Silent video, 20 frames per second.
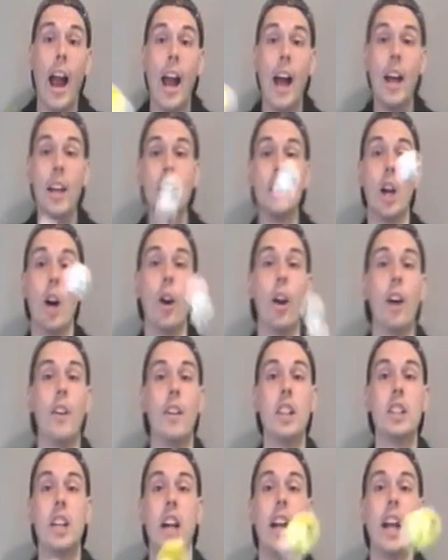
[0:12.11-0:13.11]
And go
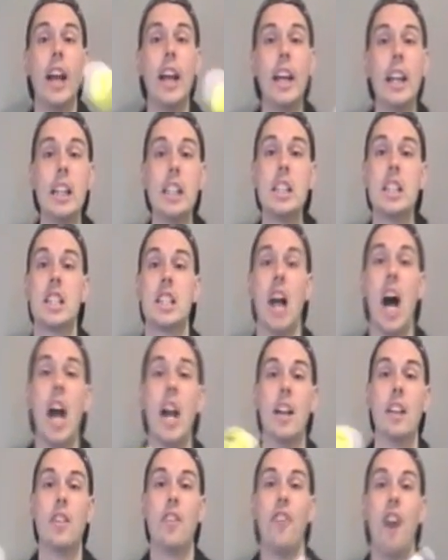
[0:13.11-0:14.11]
over to today's
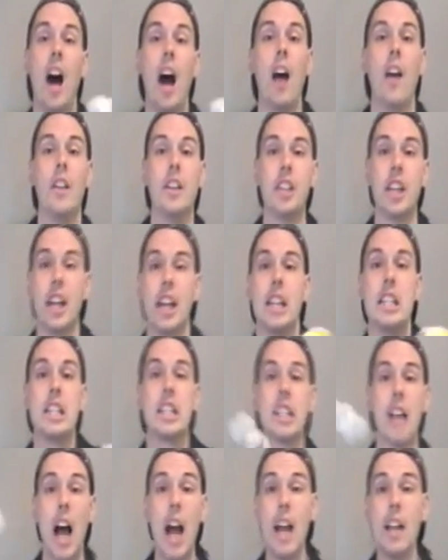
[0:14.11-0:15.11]
science file. In
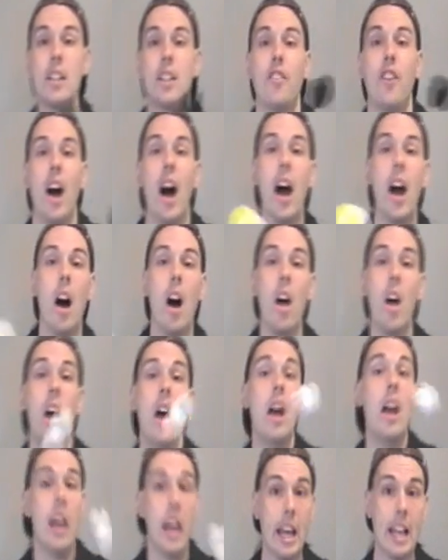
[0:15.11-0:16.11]
today's science
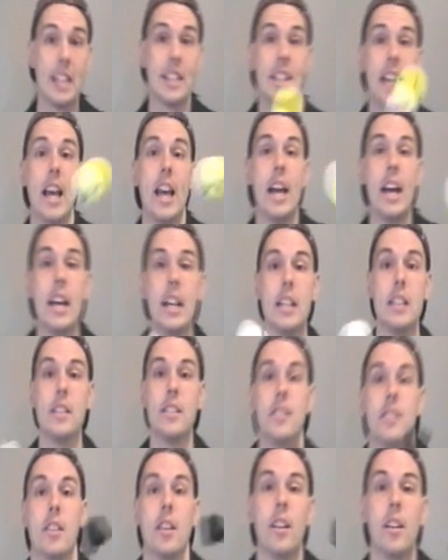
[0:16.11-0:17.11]
file, it
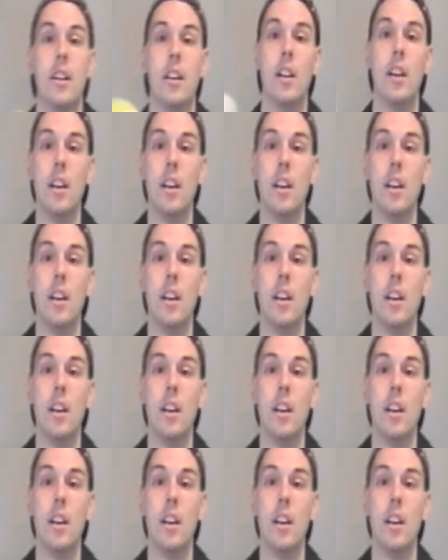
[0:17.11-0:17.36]
says,